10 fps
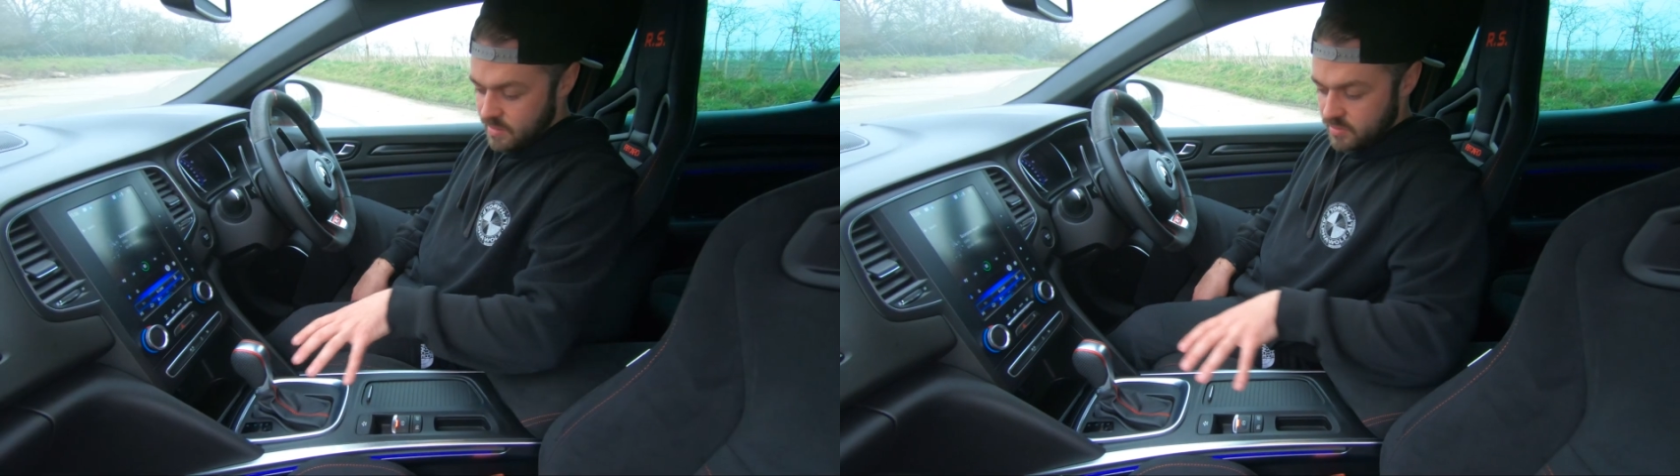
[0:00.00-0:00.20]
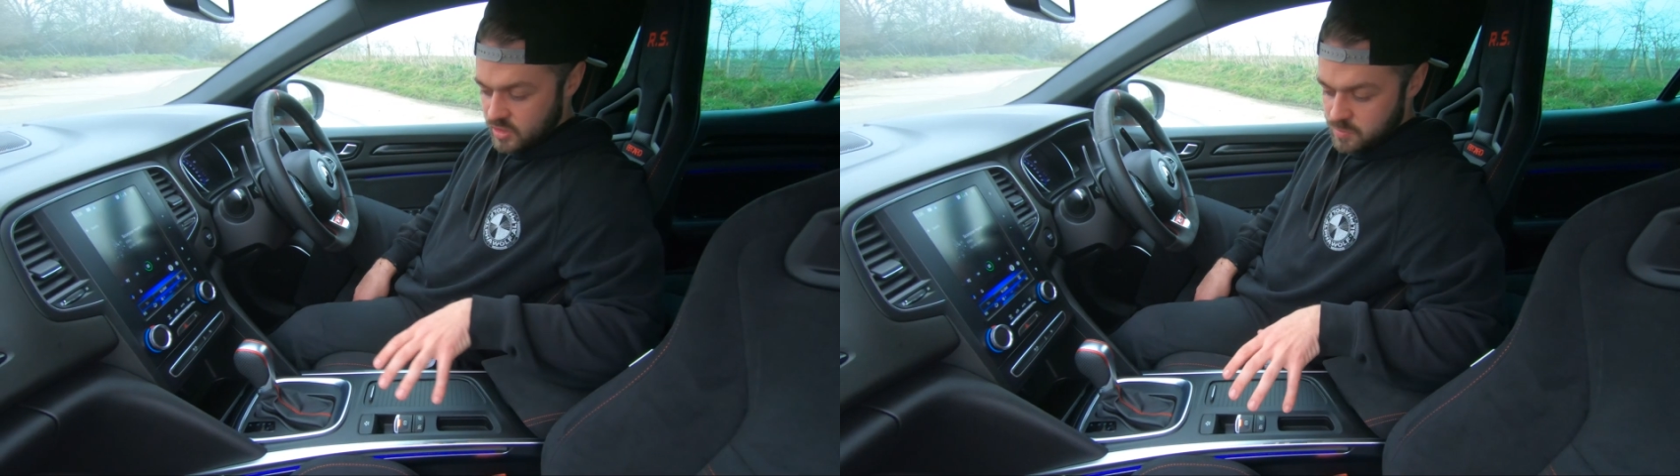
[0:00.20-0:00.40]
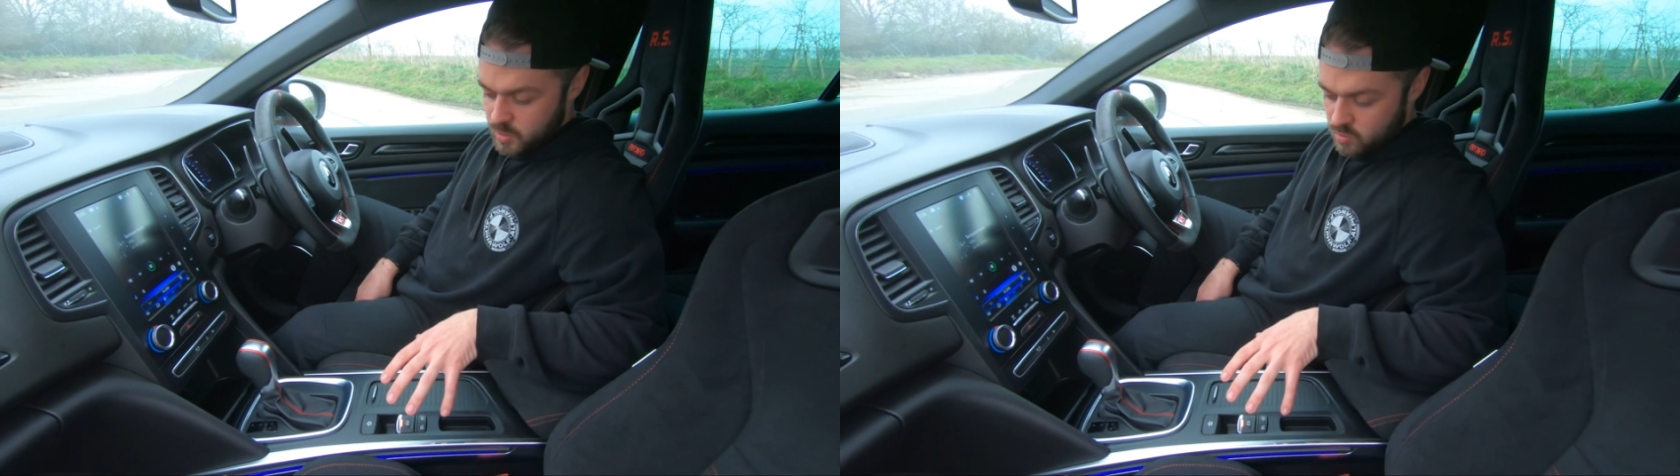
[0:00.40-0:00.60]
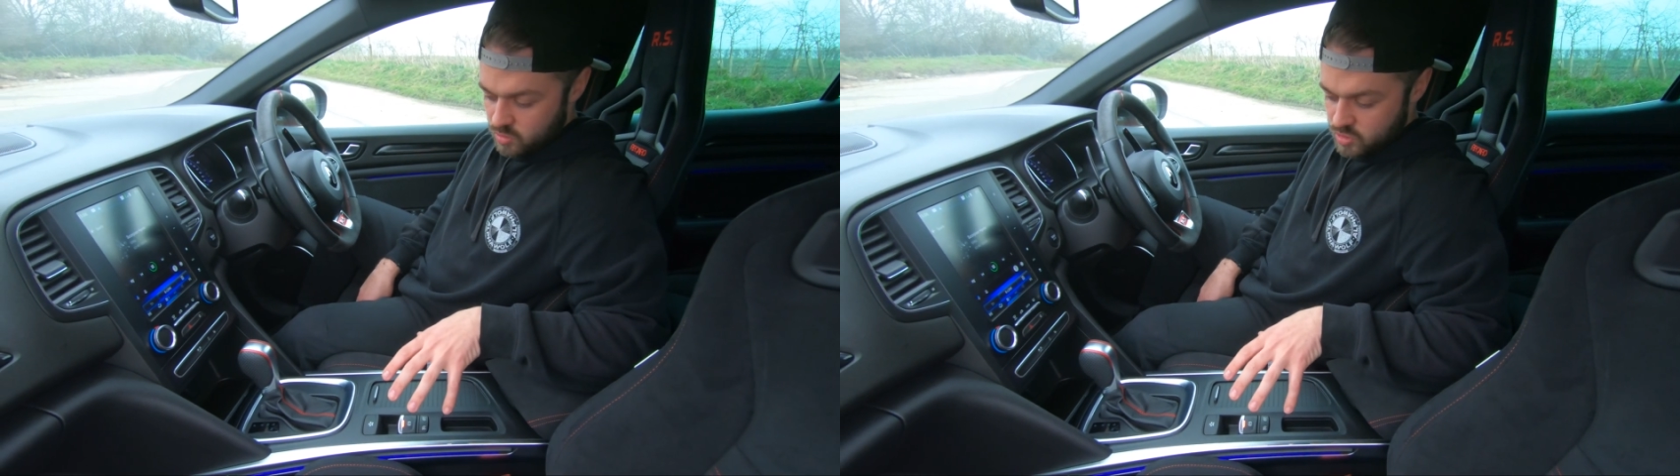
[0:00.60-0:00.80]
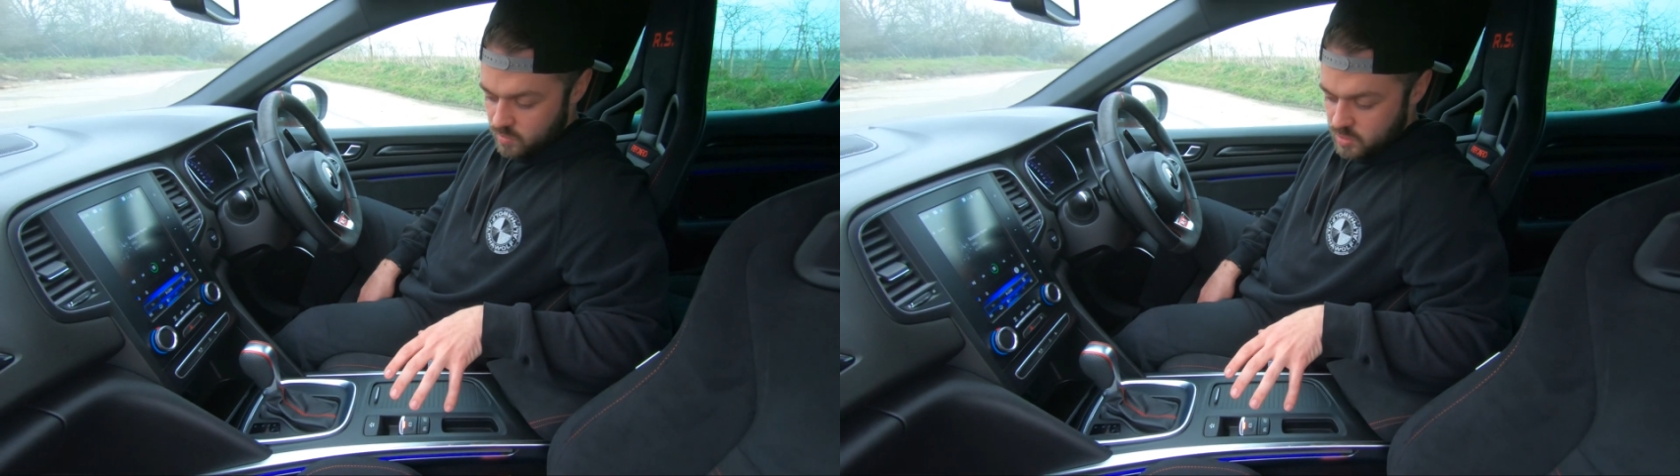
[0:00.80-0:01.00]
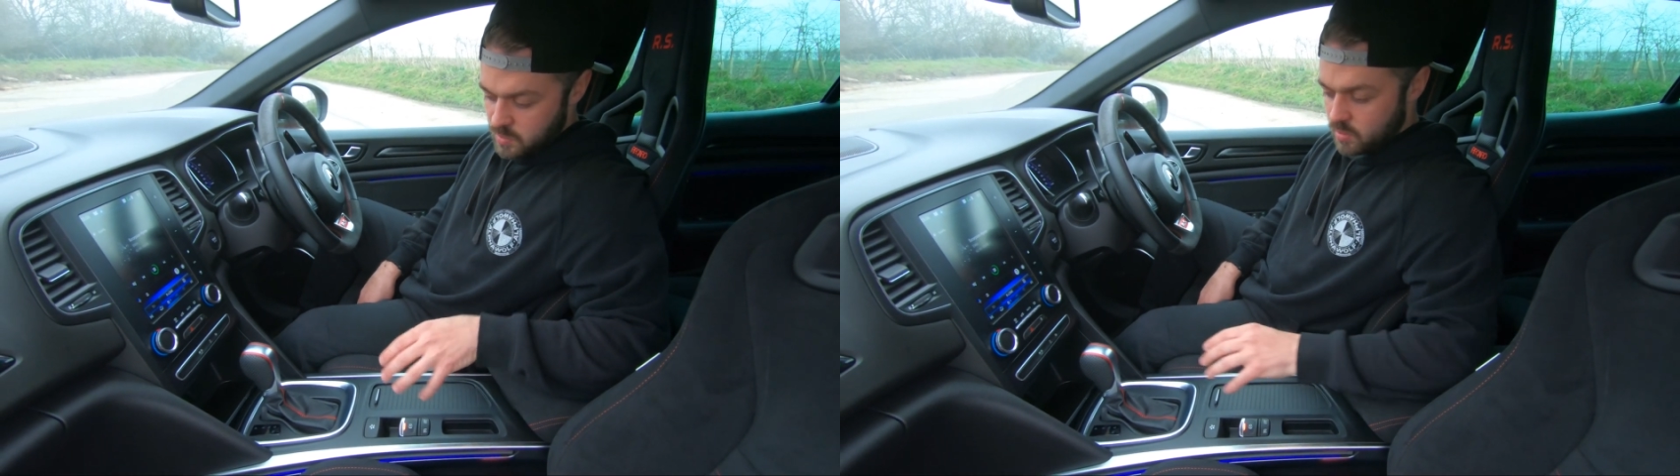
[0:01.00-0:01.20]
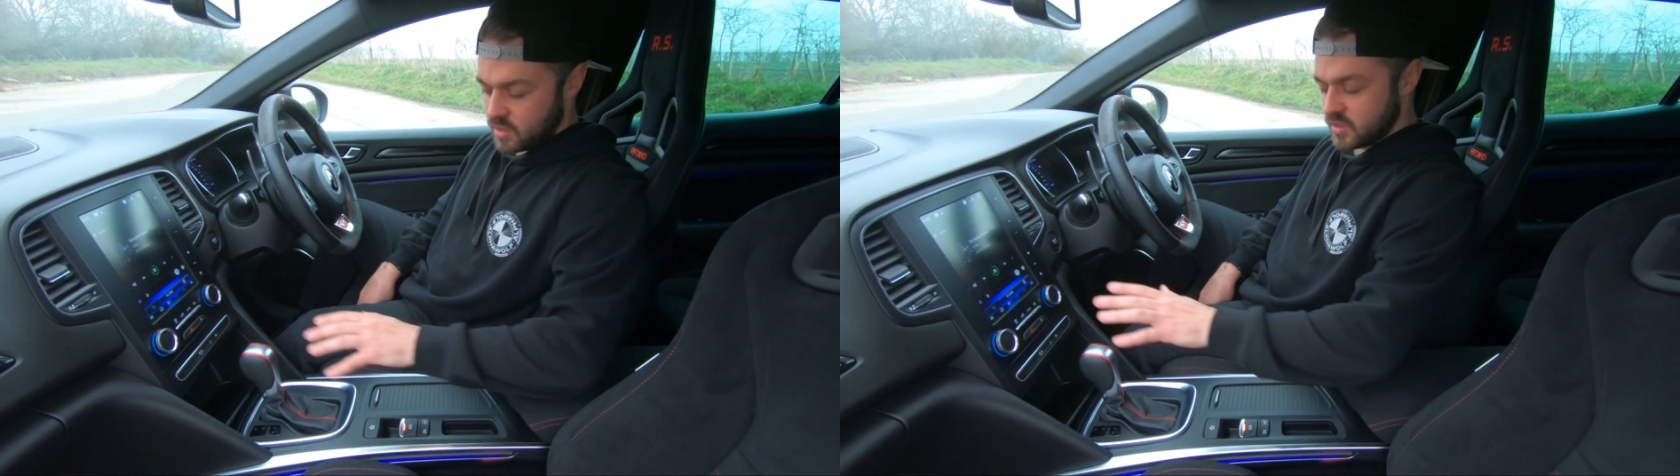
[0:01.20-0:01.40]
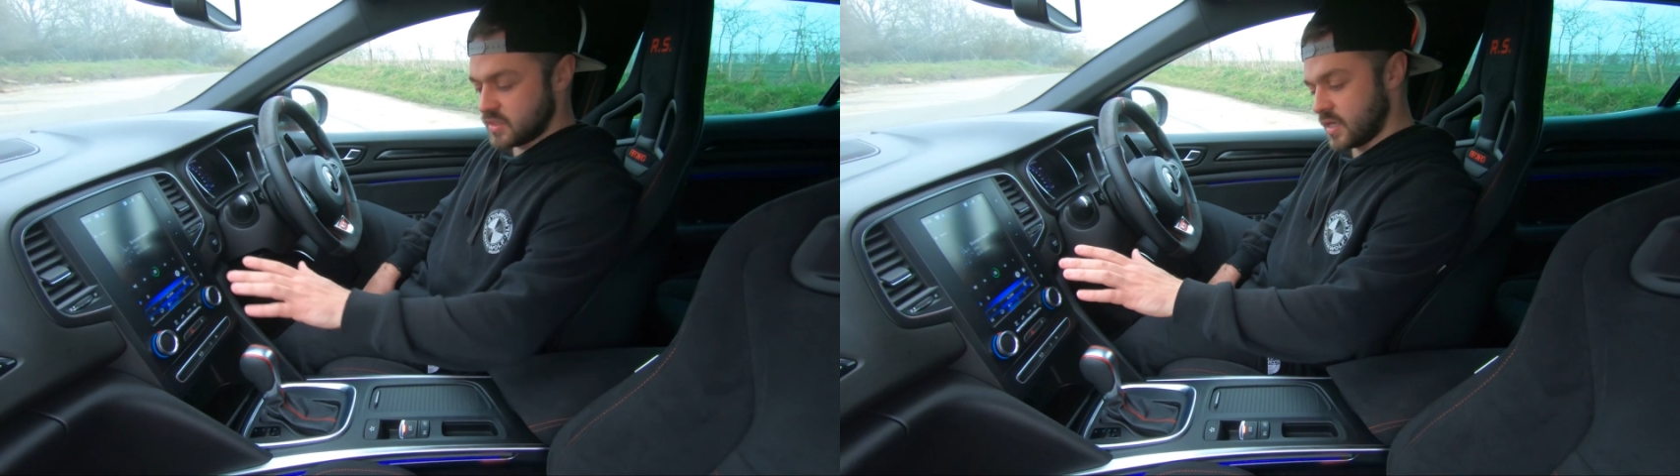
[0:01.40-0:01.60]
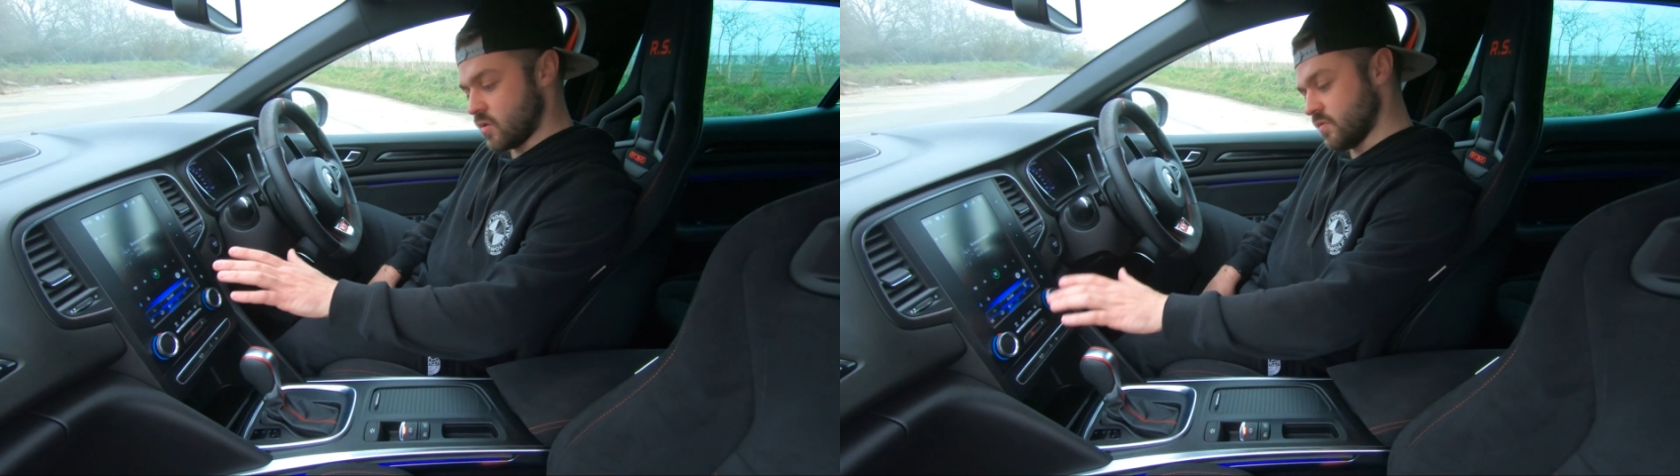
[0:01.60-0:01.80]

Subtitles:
Down in this middle console as well, like I say,